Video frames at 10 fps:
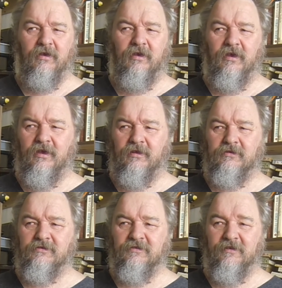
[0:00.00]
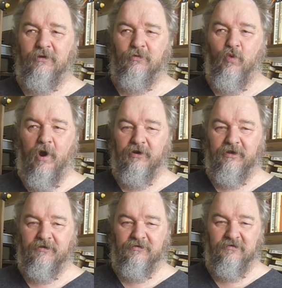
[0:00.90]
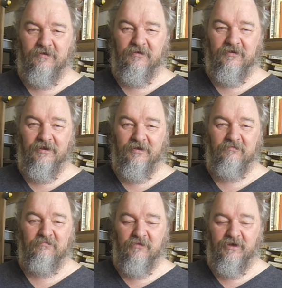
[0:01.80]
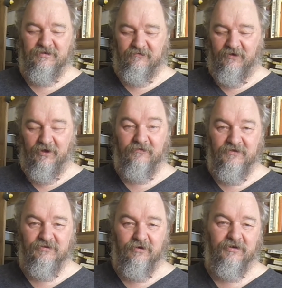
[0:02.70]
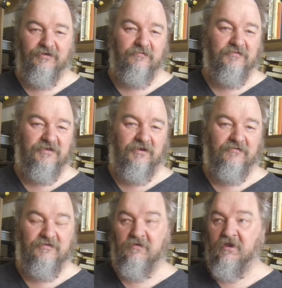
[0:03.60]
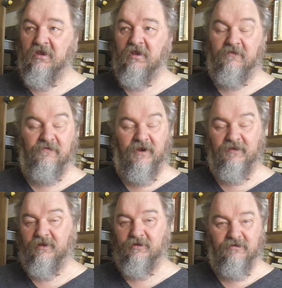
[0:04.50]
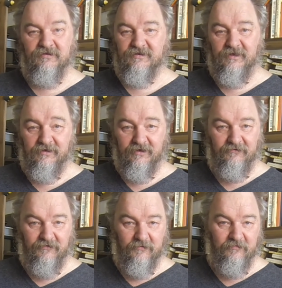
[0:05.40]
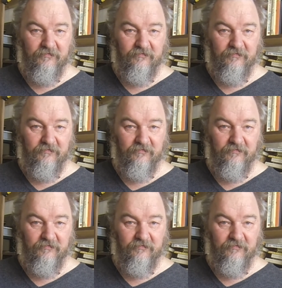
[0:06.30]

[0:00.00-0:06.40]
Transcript: And they were worried that they might have overstretched themselves. In fact, they couldn't sell enough of them,